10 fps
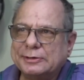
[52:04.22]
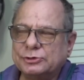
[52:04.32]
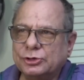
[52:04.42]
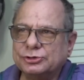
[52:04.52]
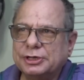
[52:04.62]

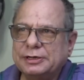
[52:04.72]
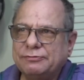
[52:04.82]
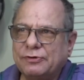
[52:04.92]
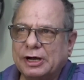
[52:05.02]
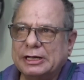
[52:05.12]
Thursday,
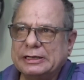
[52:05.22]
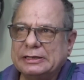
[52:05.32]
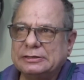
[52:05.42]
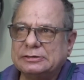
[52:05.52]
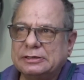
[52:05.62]

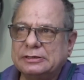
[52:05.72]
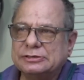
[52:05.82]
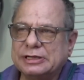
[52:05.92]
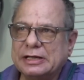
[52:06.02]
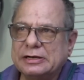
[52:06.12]
Friday,
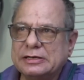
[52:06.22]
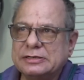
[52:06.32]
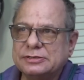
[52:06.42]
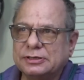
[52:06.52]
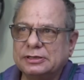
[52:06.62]
Saturday,
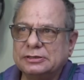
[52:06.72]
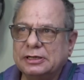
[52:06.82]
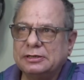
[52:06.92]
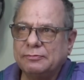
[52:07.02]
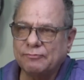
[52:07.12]

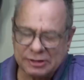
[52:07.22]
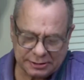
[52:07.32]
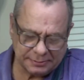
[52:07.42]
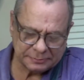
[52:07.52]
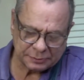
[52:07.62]
Sunday,
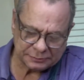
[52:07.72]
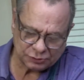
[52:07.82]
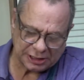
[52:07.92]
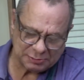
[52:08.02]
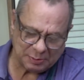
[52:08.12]
Monday.
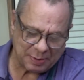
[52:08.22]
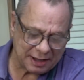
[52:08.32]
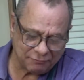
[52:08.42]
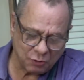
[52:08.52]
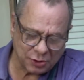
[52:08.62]
Takes me
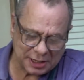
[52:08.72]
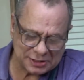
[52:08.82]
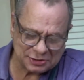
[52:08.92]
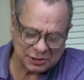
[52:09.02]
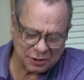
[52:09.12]
back 4
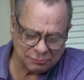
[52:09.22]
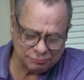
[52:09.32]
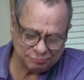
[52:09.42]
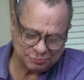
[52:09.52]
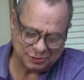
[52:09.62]
days ago
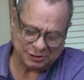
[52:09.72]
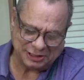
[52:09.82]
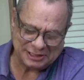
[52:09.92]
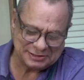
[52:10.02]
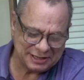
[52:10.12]
to
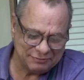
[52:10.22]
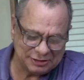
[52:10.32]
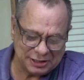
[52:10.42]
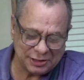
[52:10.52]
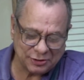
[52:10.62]
Thanksgiving
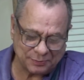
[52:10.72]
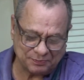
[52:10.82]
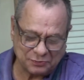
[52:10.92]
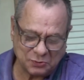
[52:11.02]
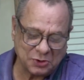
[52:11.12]
dinner,
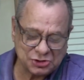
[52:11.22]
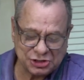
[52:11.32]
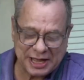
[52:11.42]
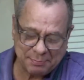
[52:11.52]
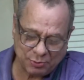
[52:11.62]
watching
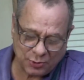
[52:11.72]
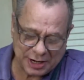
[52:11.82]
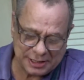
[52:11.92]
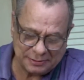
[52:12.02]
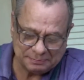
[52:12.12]
that
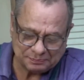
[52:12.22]
parade